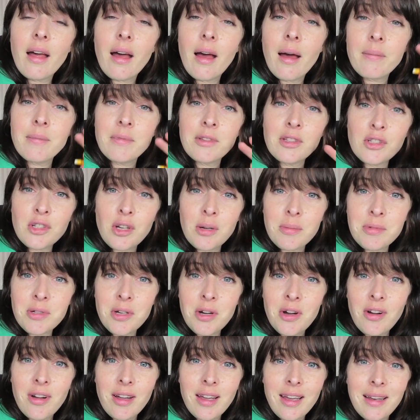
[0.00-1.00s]
I'm going to stop
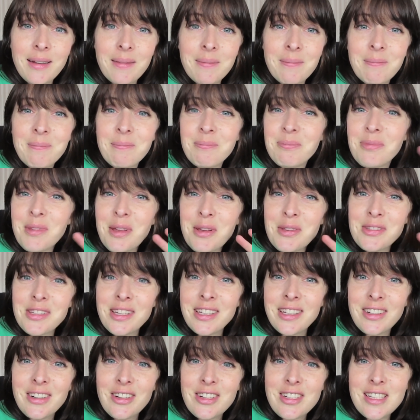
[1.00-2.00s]
talking. I was
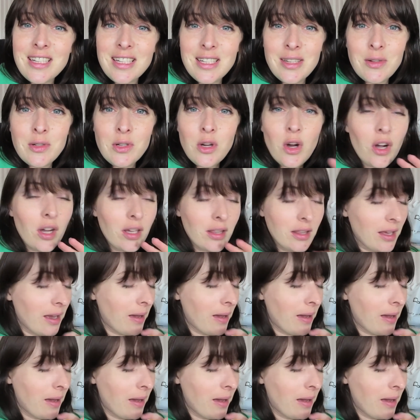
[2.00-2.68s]
going to continue talking